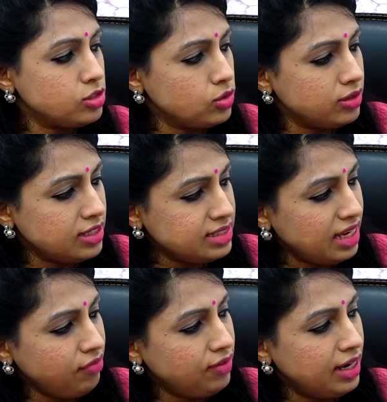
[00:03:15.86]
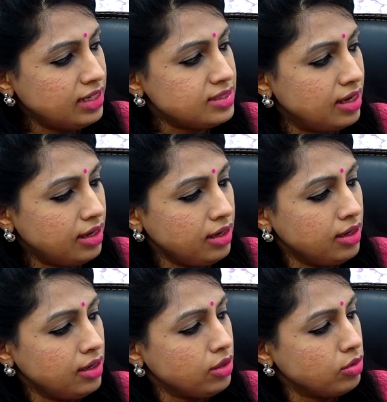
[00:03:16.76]
So the safe dates are
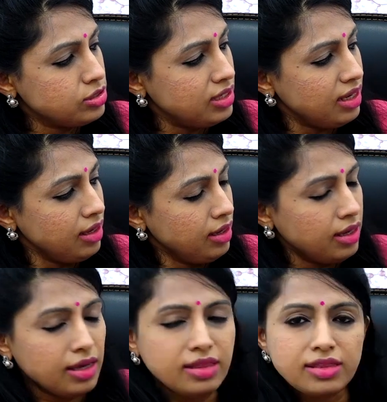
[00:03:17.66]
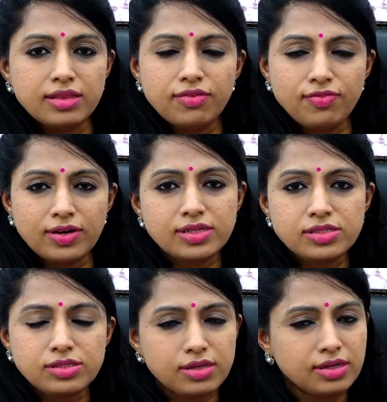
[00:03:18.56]
usually in the
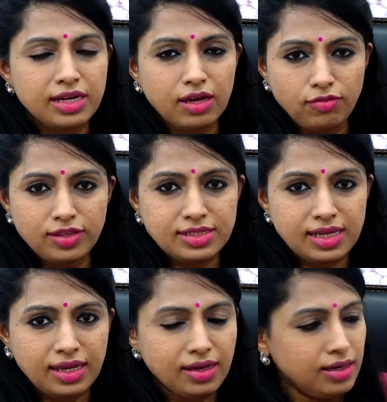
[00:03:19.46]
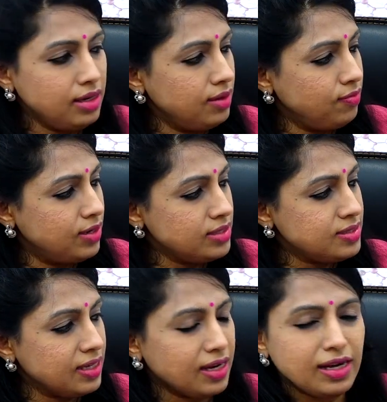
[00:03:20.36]
first day of the cycle, first,
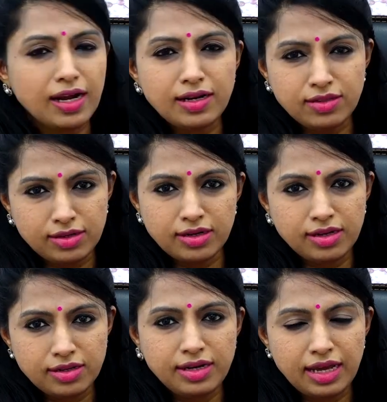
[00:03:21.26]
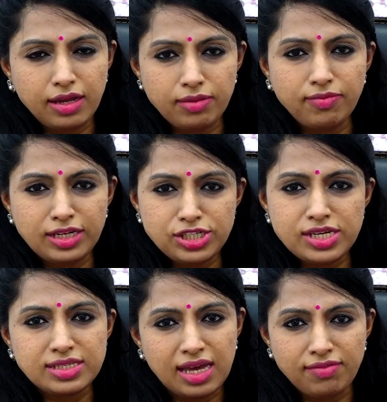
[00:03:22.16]
second and third day when
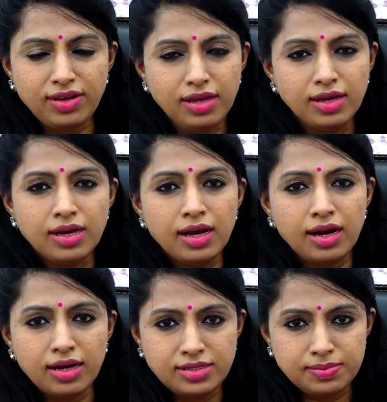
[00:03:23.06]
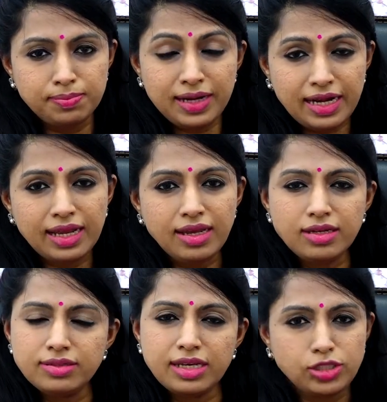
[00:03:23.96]
she is having her
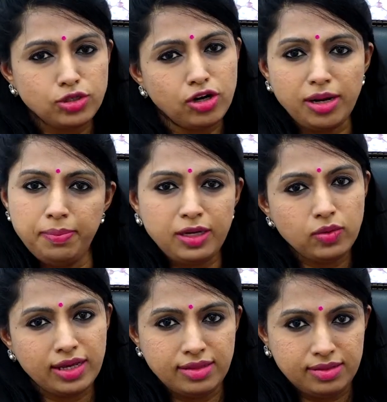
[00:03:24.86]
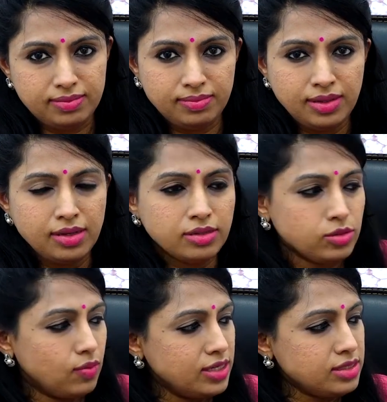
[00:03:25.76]
bleeding, they should not be together. So
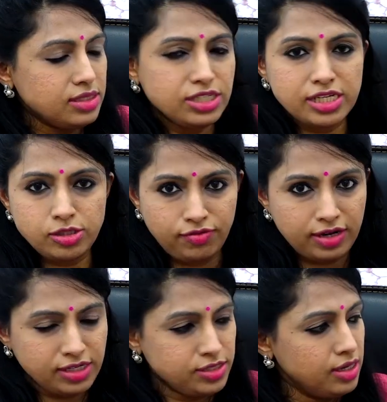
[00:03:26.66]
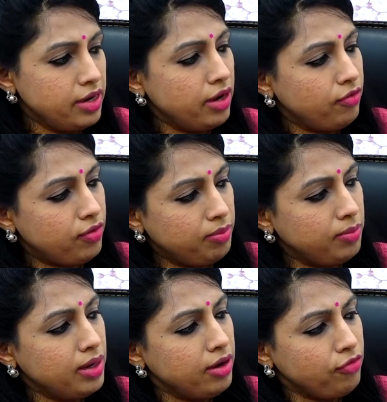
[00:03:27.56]
once she is fresh,
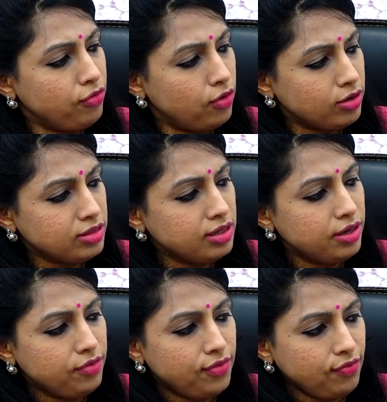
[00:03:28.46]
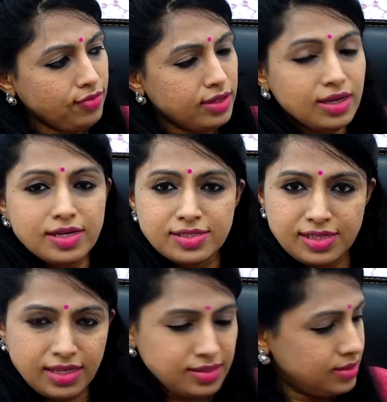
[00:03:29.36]
from 4th, 5th,
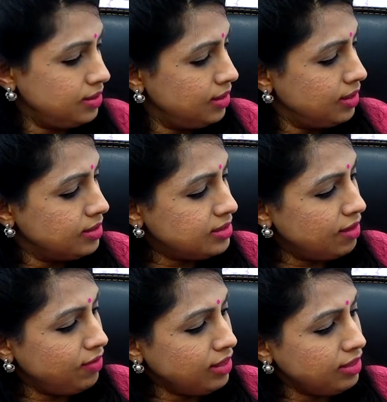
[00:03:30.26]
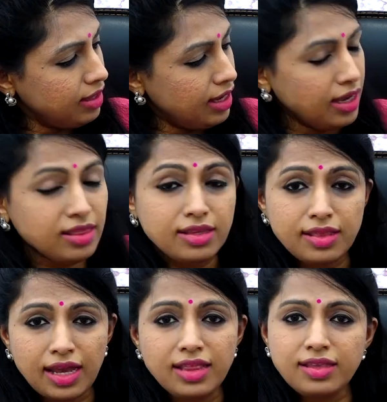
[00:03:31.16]
6th, 7th, 8th,
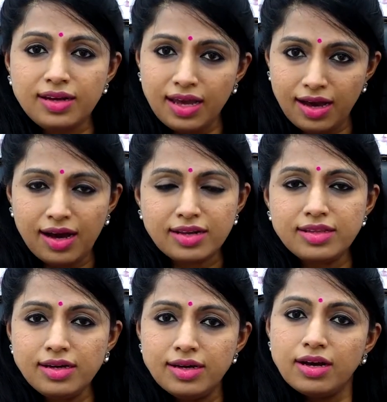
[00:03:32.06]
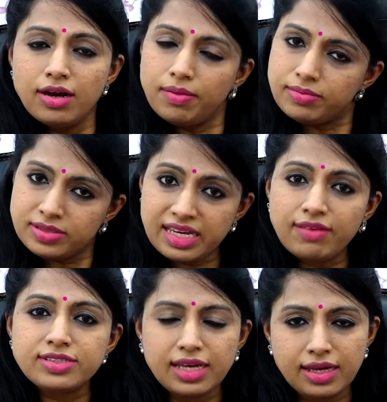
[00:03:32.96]
9th day are the
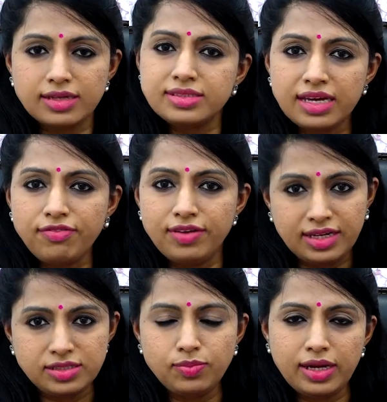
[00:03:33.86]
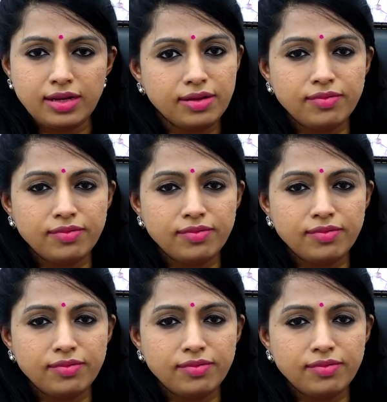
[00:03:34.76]
safe days where